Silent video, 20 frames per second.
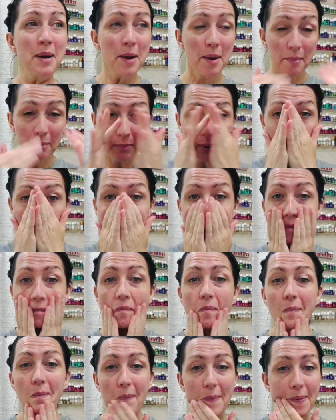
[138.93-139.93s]
But
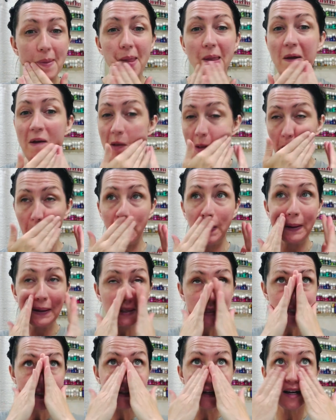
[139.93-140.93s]

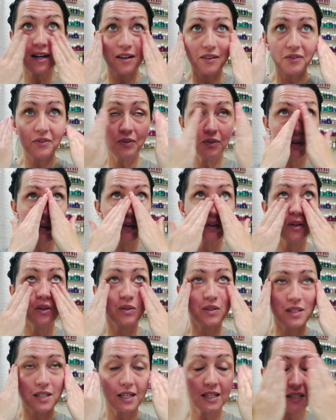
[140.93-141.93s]
this stuff
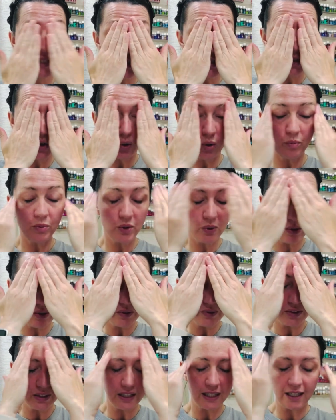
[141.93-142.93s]
goes on so
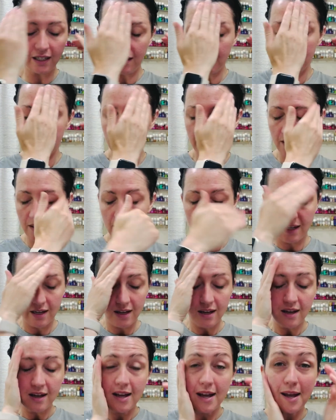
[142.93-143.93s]
beautifully
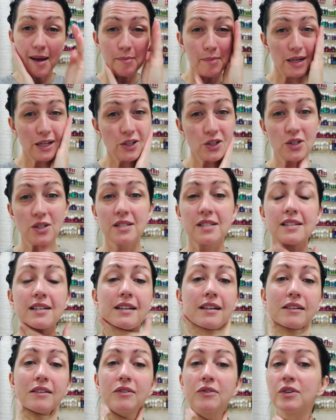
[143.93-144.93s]
and makes your
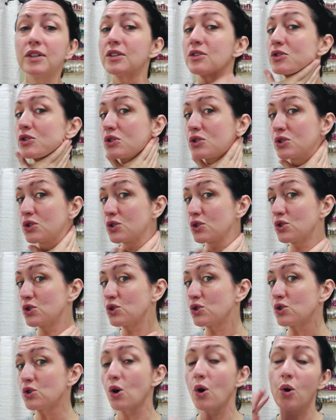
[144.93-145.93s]
skin feel
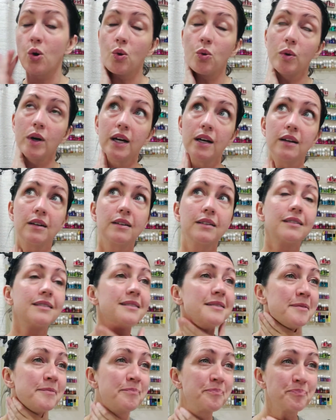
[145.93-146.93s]
so
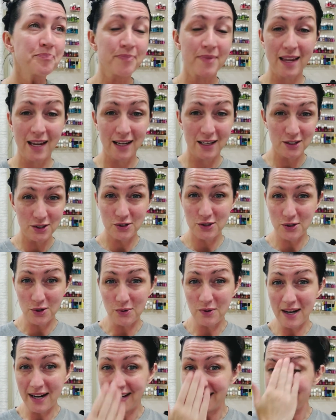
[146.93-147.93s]

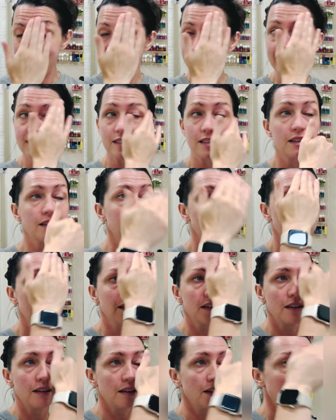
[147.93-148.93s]
nice.
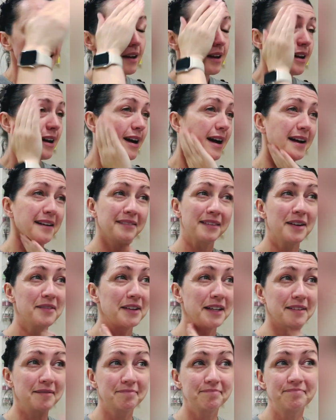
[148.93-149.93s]
I love it.